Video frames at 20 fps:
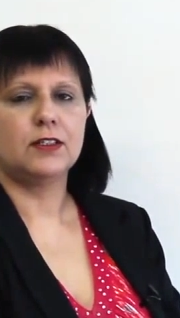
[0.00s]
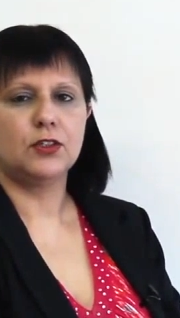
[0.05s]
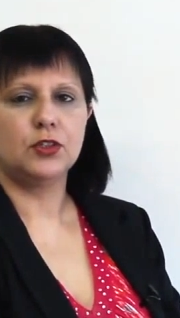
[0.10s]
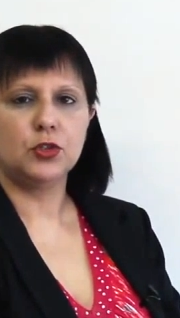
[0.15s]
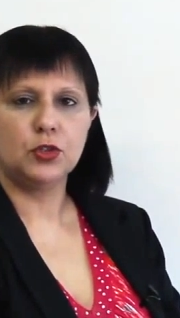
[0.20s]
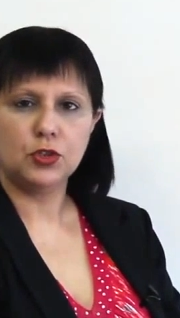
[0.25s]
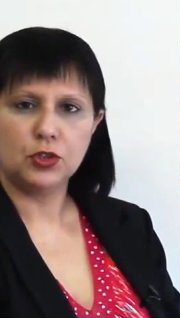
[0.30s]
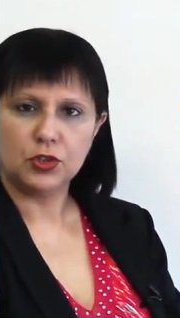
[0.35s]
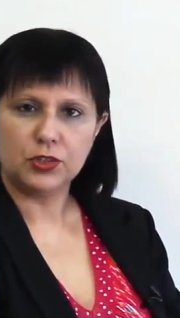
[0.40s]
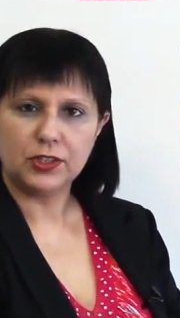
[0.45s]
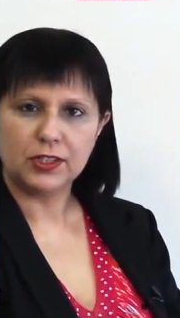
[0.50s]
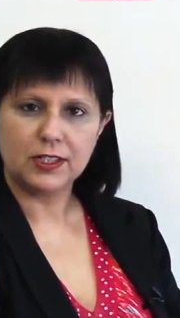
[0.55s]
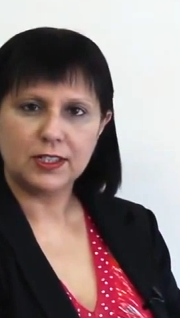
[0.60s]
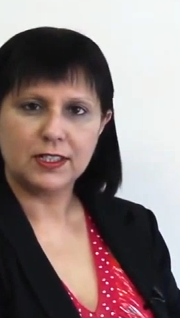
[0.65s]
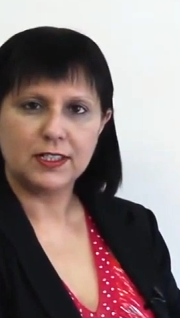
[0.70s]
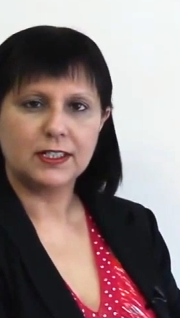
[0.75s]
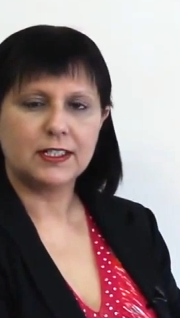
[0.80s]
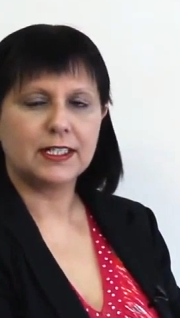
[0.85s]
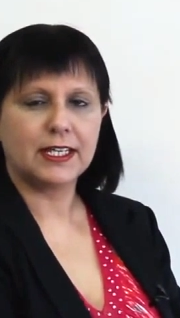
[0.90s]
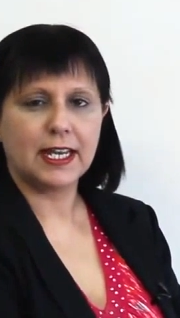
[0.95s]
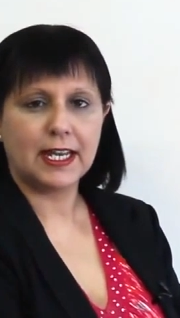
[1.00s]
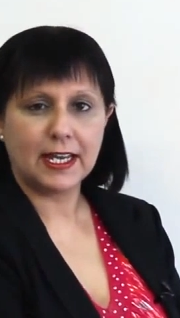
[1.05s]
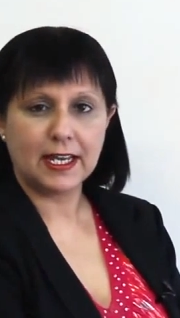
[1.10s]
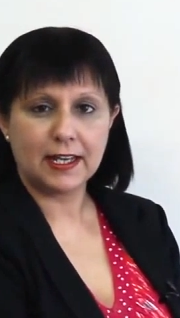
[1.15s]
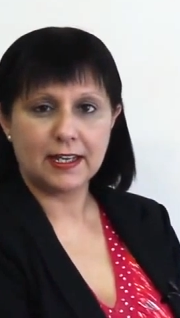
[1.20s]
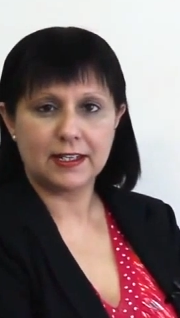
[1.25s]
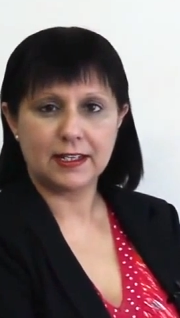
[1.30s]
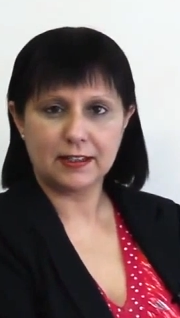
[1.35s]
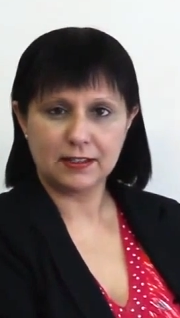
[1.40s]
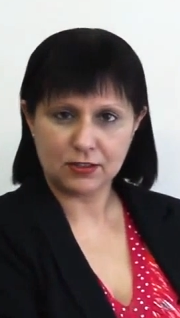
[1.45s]
could,
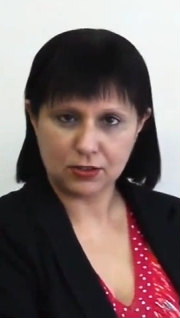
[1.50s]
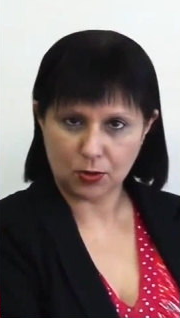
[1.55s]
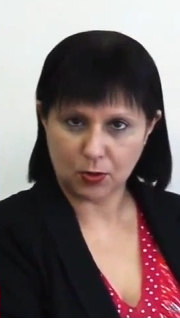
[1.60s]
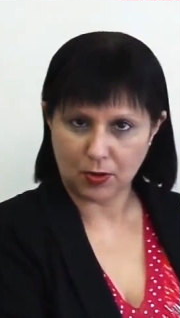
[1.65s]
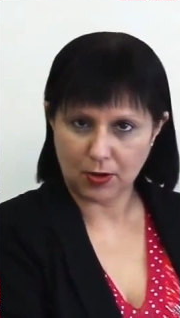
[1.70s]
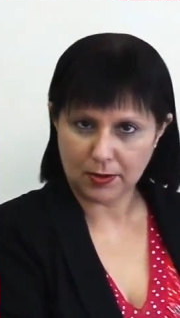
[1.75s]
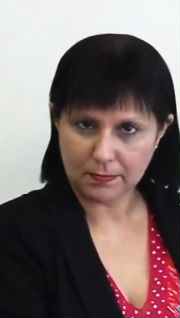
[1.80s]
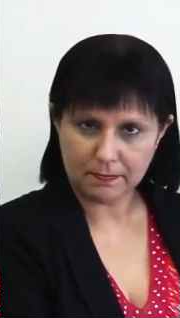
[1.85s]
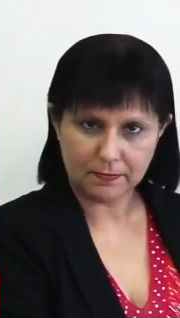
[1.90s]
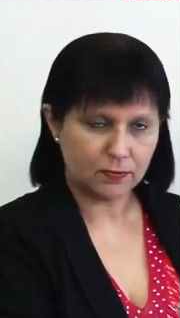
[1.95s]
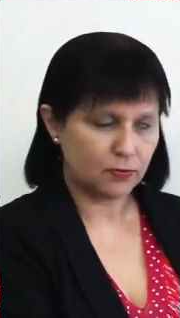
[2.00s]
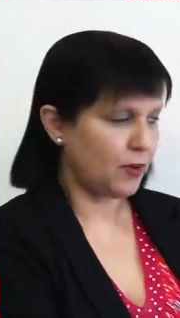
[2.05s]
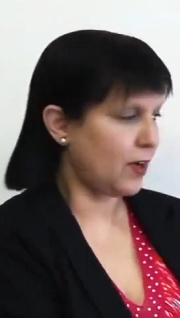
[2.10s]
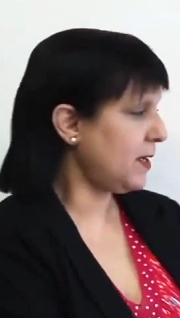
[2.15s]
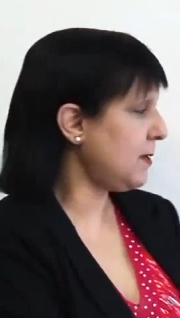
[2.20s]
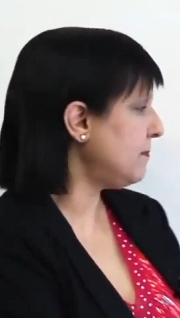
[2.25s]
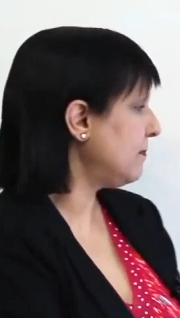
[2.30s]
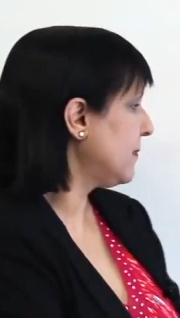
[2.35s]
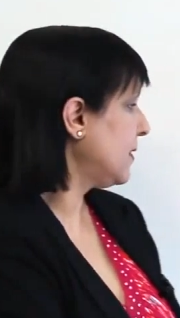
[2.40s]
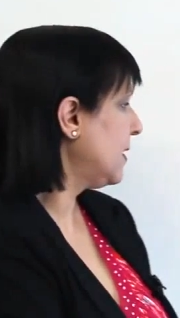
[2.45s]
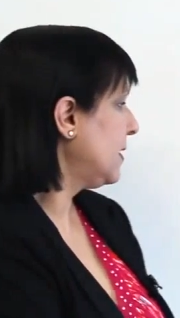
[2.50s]
can, and so on, right?